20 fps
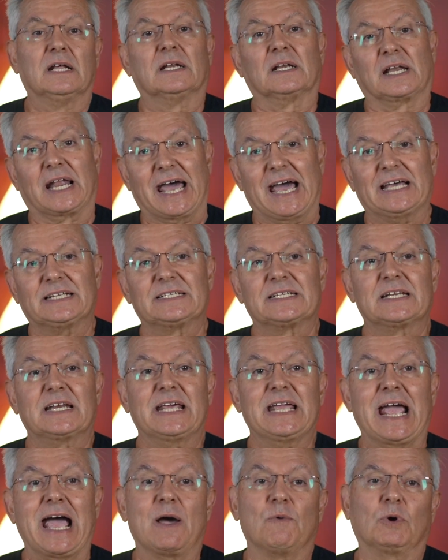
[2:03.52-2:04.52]

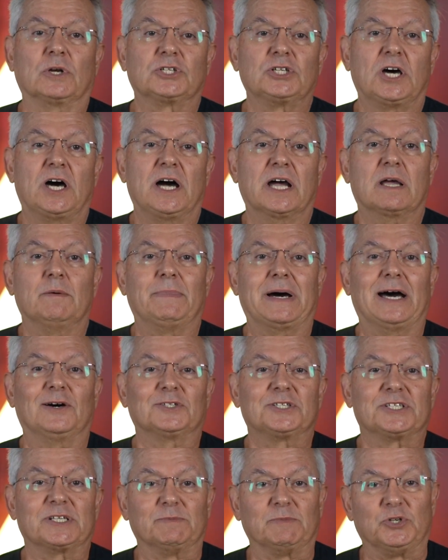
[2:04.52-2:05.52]
Lastly, I will talk
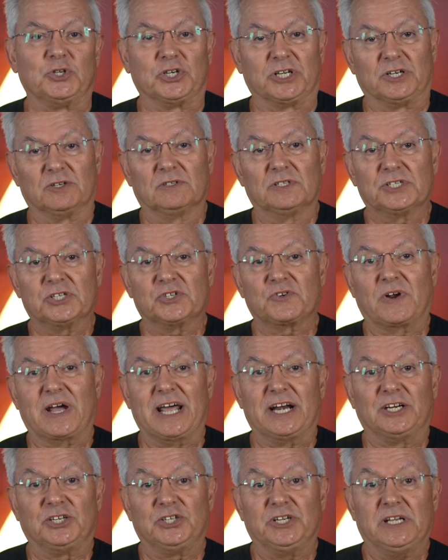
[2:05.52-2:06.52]
about some general
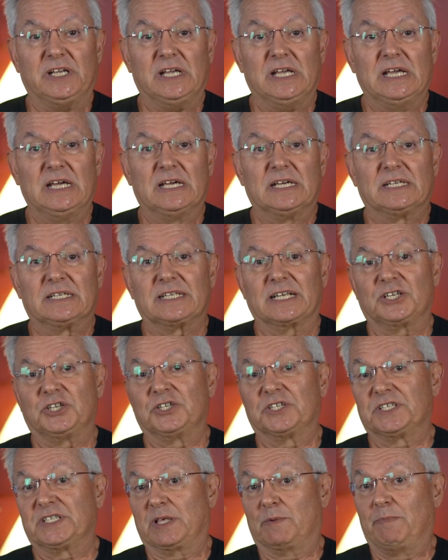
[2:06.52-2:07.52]
strategy, such
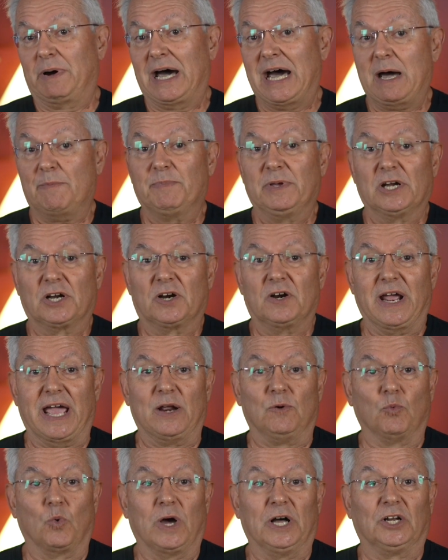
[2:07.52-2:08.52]
as the popular
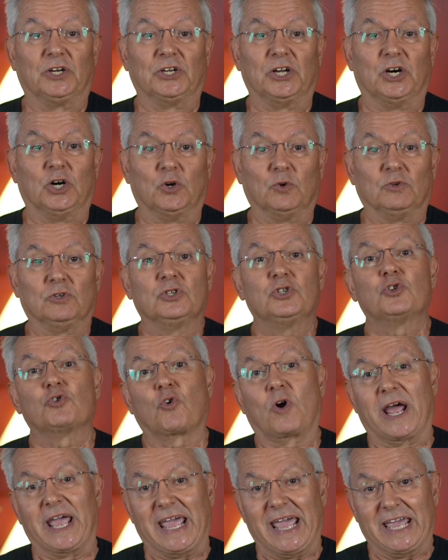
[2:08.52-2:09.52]
and well-known
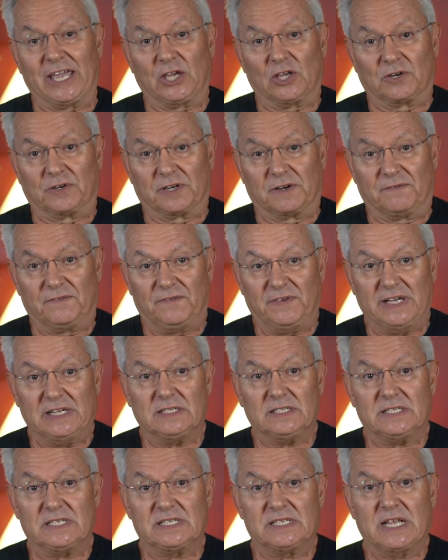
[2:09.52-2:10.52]
triangular
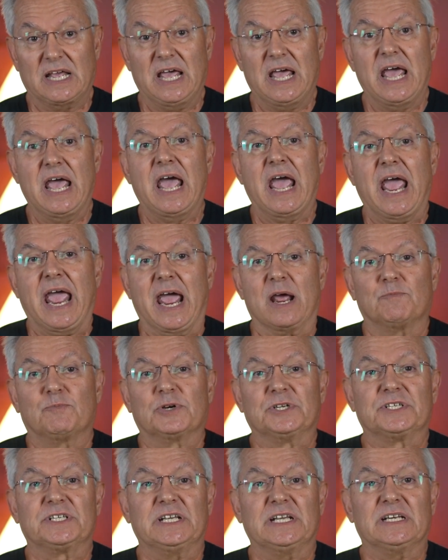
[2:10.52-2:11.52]
defense, and
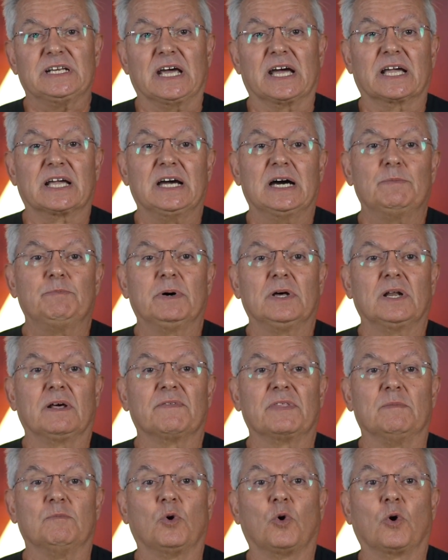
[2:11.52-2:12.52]
present a couple
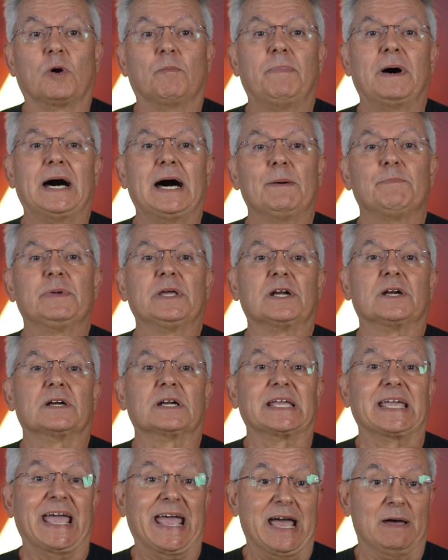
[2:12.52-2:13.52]
of the more popular
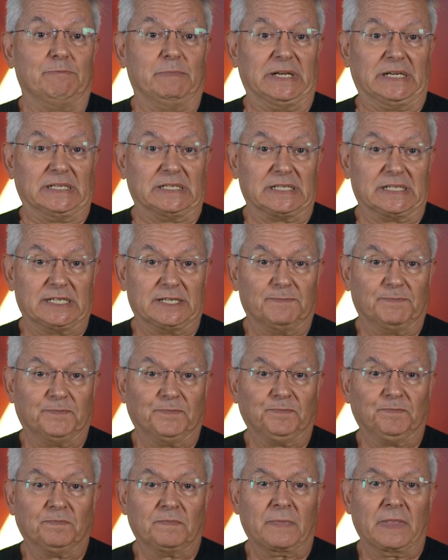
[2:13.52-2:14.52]
gambits.
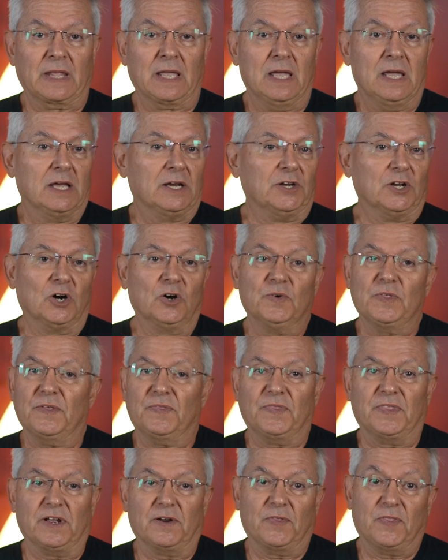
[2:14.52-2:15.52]
Know
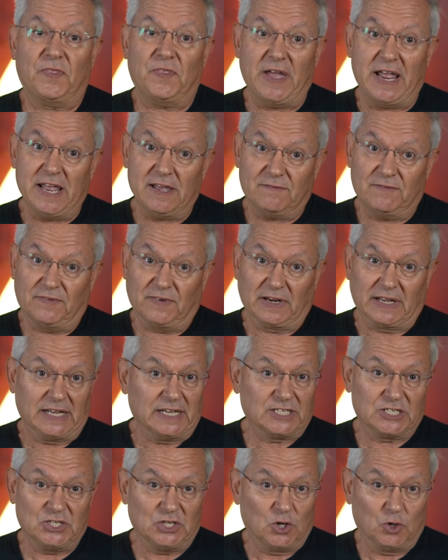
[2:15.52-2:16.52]
that there thankfully
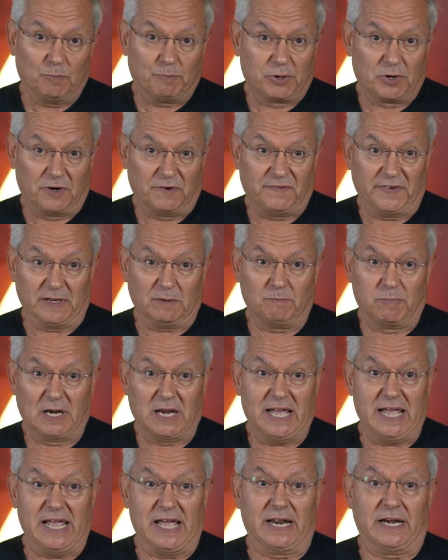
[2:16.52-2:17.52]
is no perfect
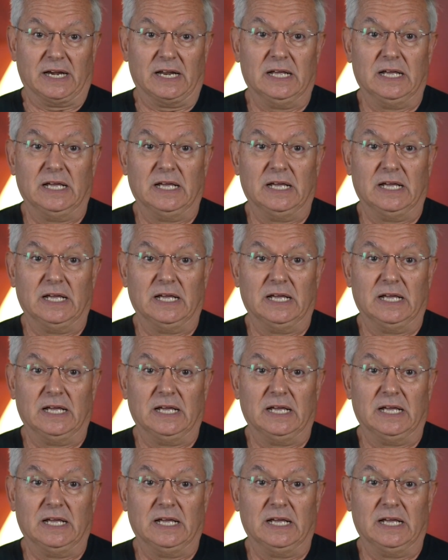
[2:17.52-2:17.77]
plan.